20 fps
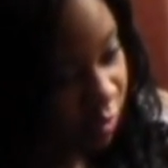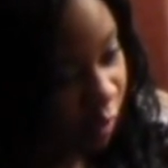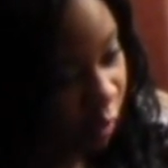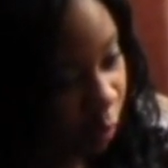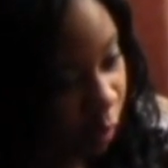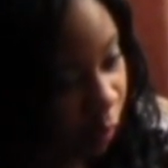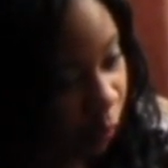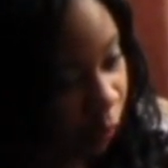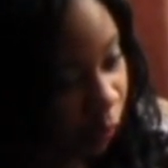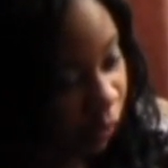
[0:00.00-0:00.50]
So at
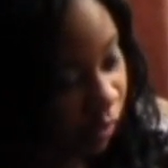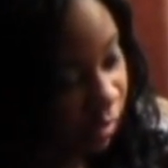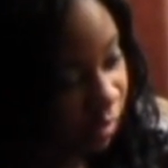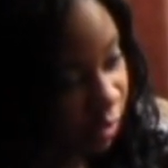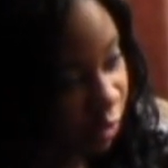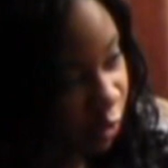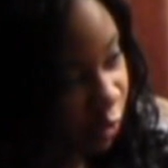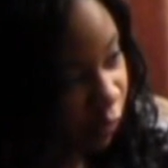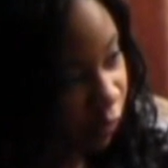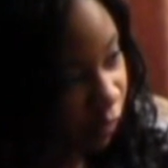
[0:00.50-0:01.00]
what point
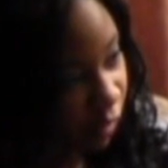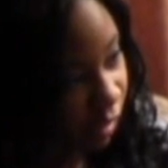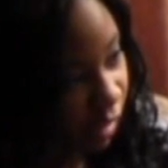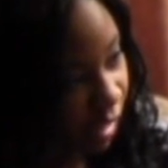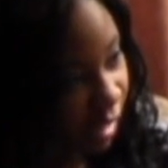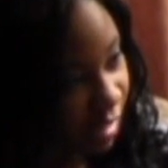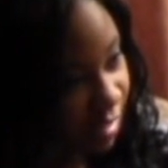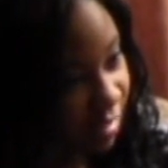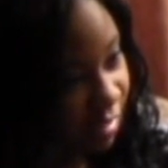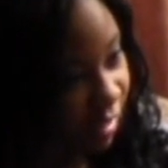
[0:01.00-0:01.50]
did you
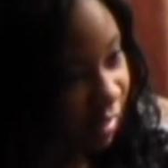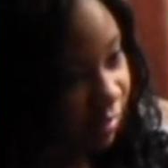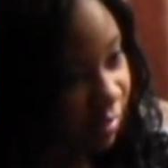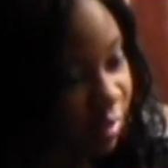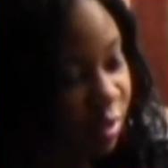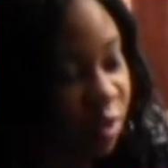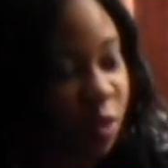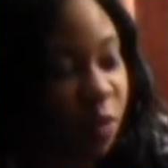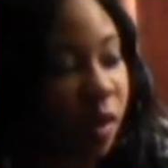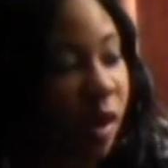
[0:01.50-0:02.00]
realize, like,
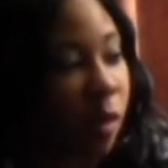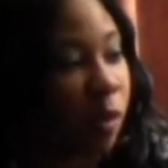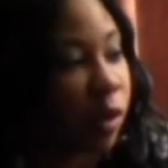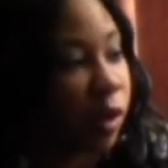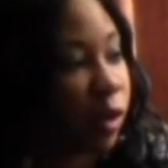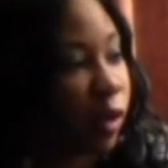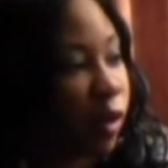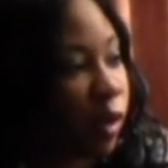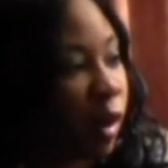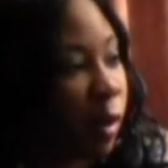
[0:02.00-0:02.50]
this is what I want
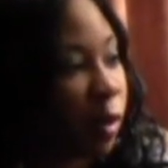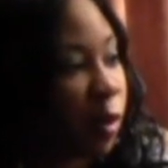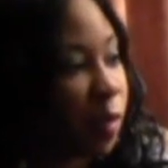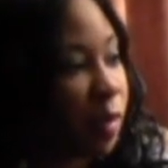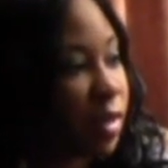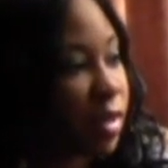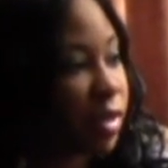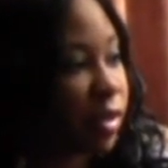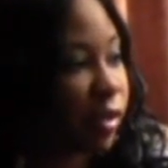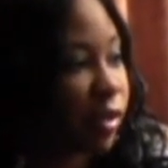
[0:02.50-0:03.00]
to do, I want to
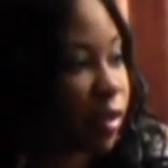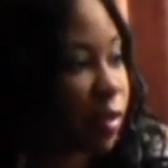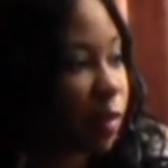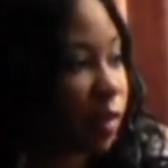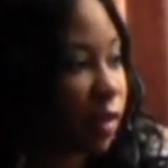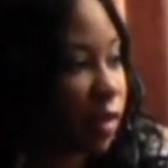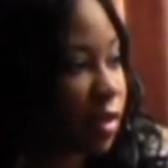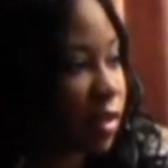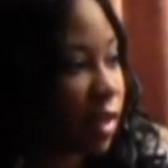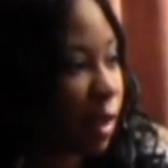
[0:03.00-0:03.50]
be serious
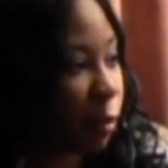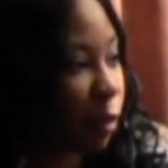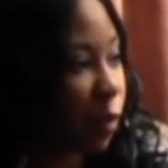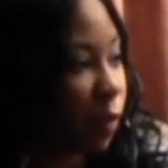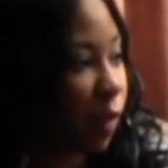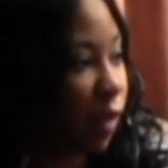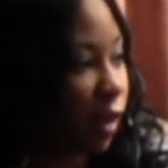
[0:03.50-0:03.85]
with this, I want